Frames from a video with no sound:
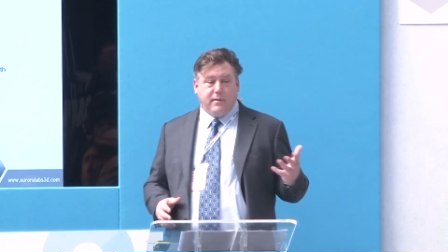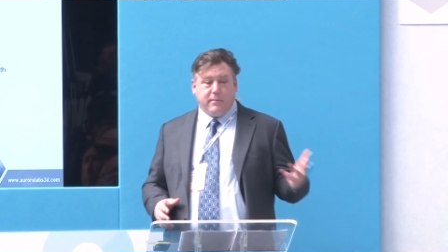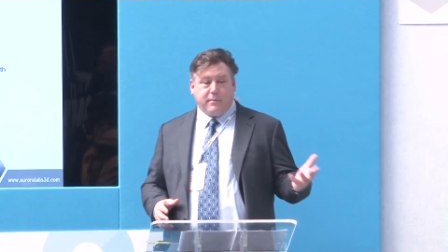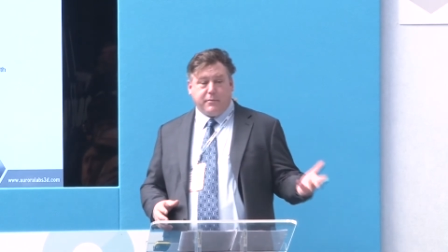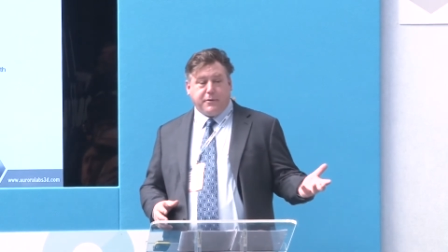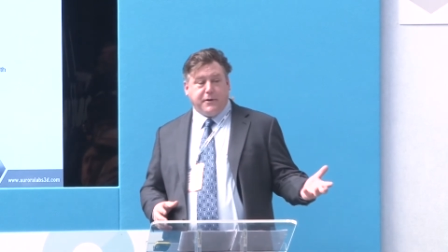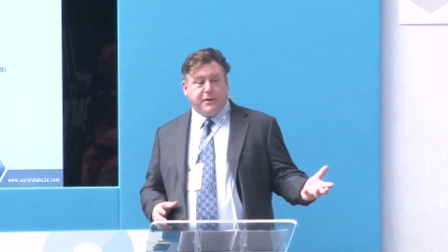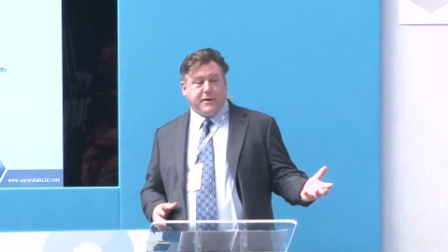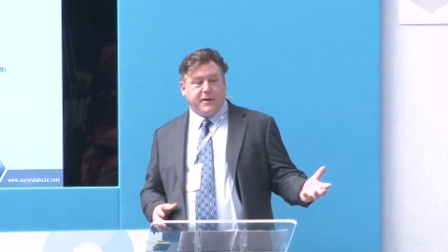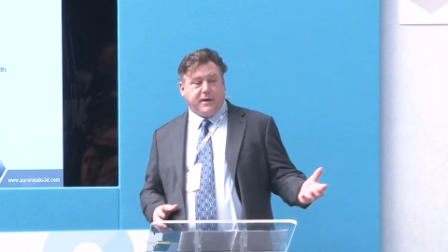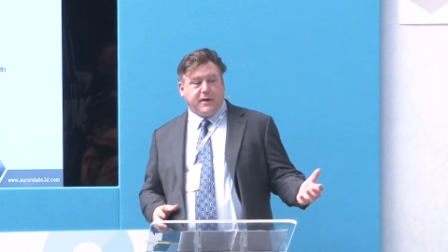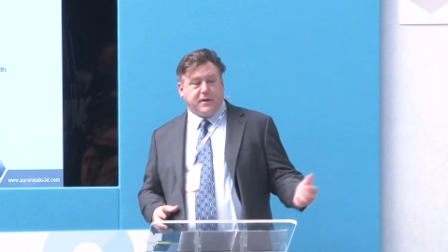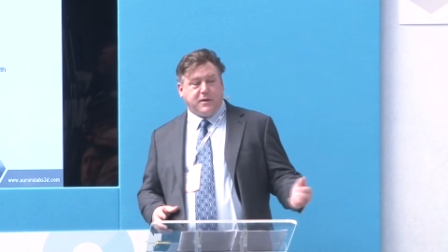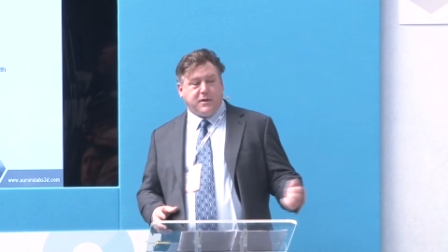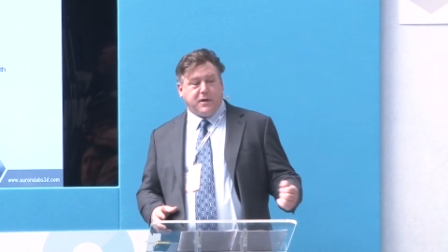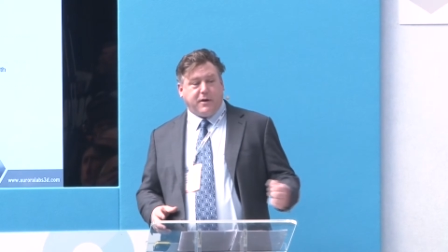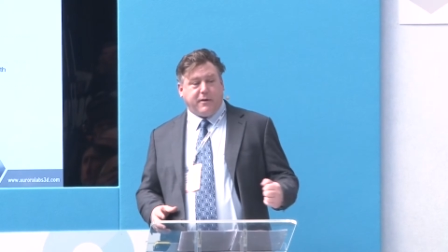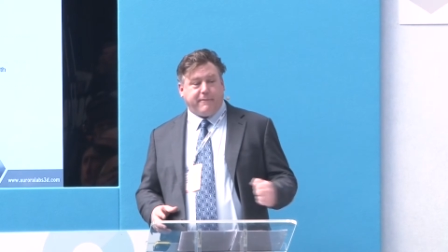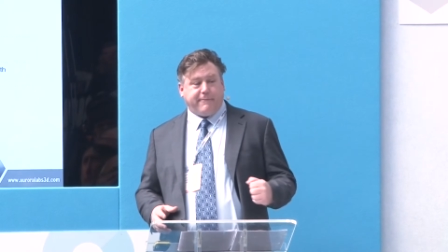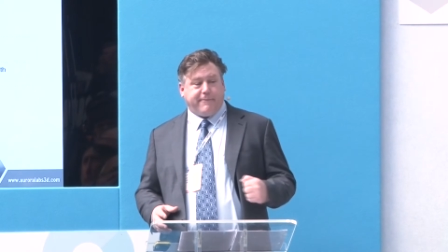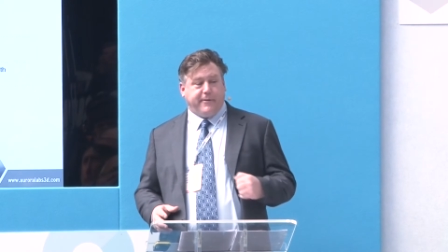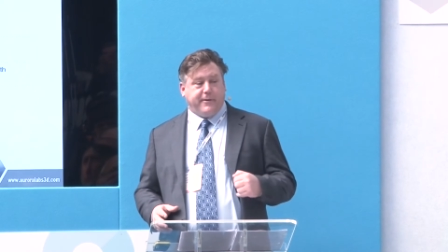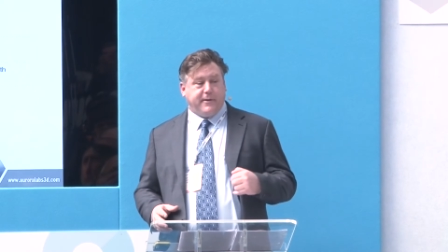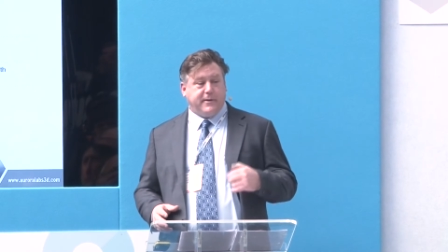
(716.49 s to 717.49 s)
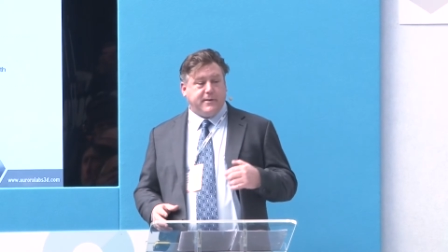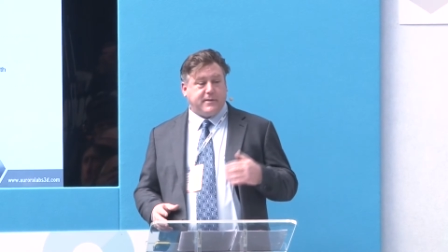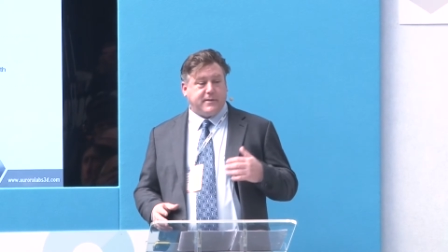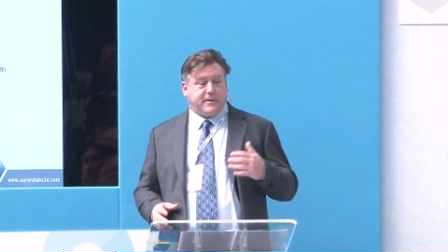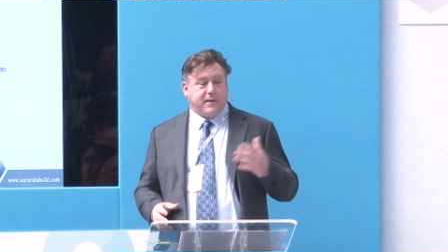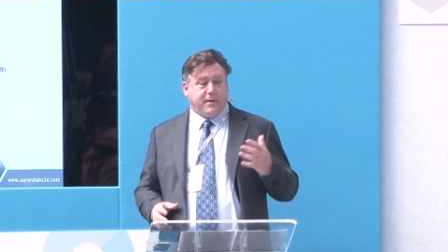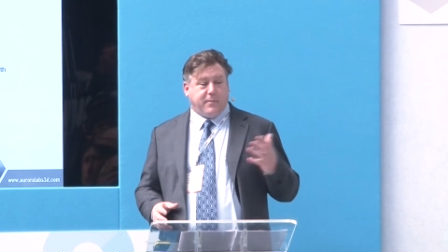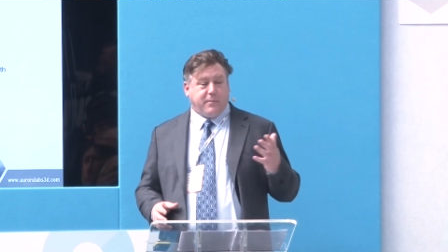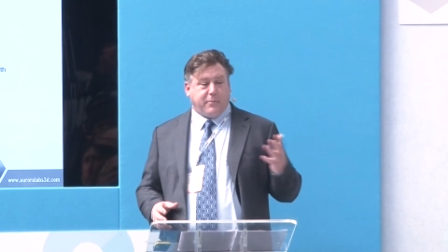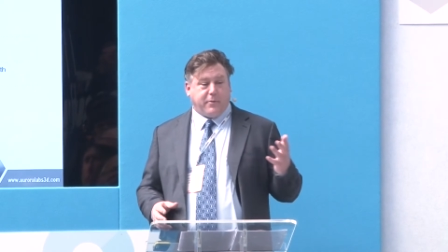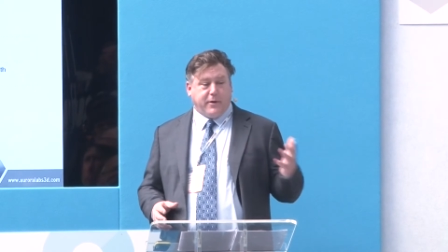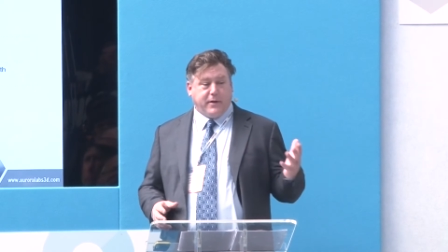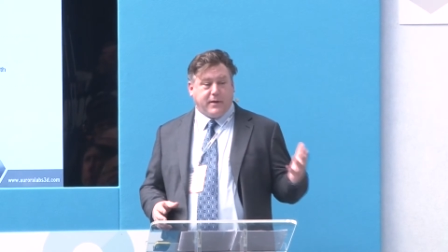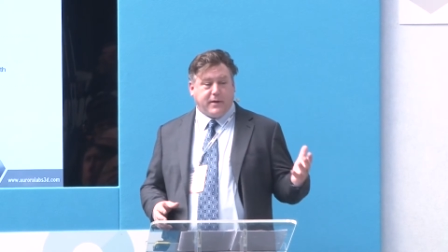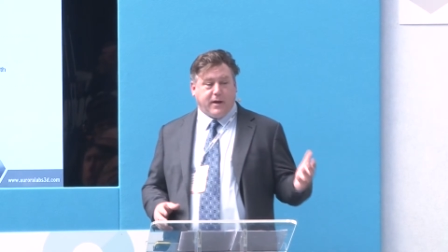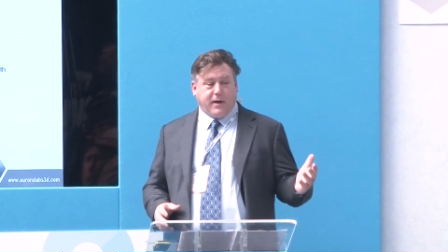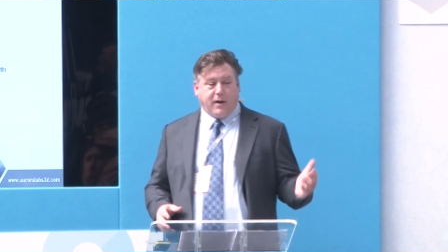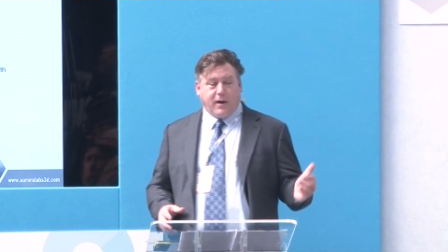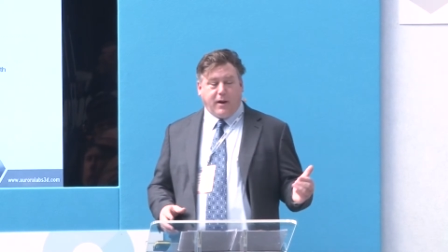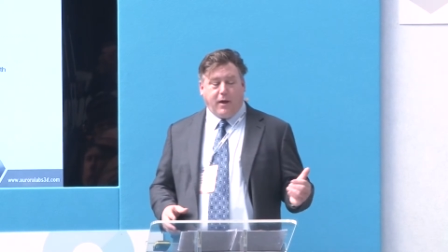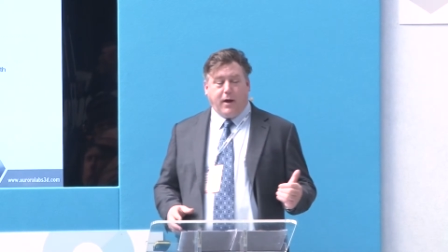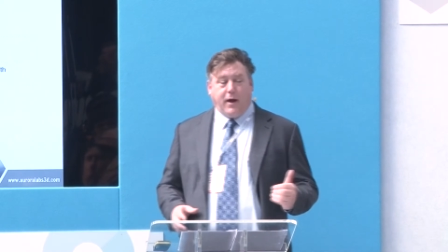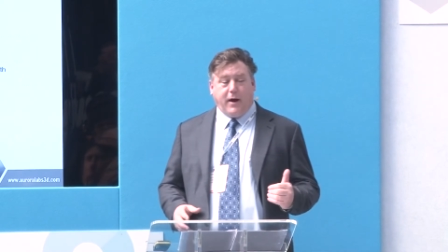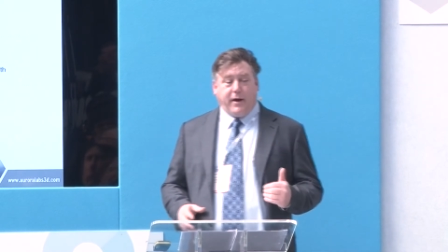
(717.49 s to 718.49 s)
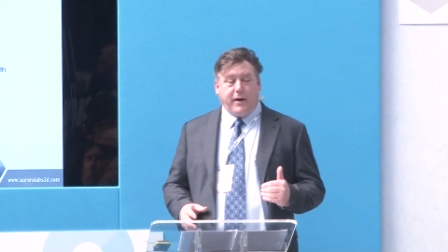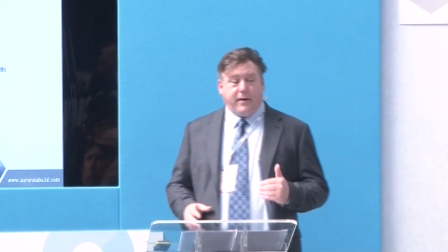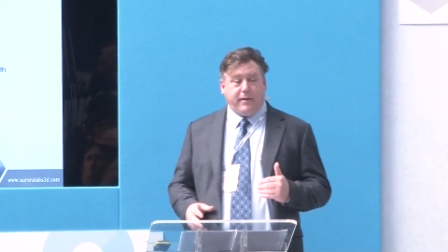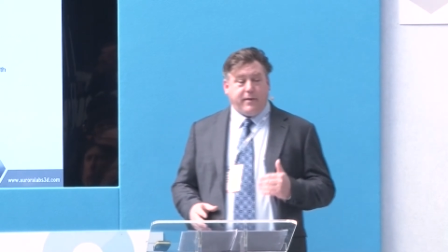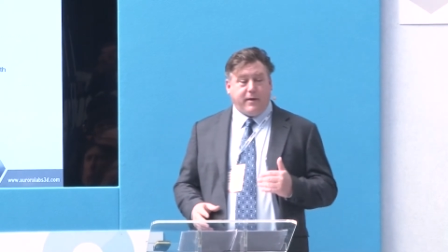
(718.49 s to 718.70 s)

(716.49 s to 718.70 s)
printing a dot first, then printing a line,